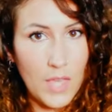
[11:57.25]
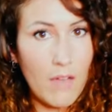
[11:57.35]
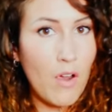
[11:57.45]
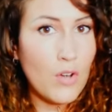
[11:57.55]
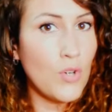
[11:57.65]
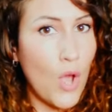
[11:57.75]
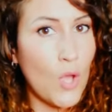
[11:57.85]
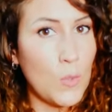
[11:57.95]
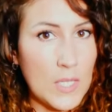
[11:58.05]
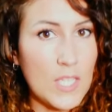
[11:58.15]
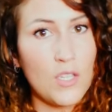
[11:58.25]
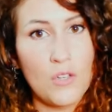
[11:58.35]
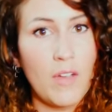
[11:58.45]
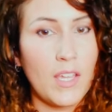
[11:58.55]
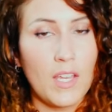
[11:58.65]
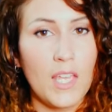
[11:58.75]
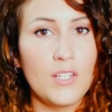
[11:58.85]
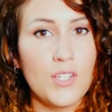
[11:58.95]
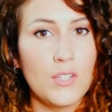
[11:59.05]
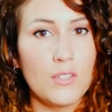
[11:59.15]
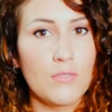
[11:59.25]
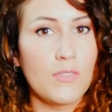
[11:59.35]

There are no EU regulations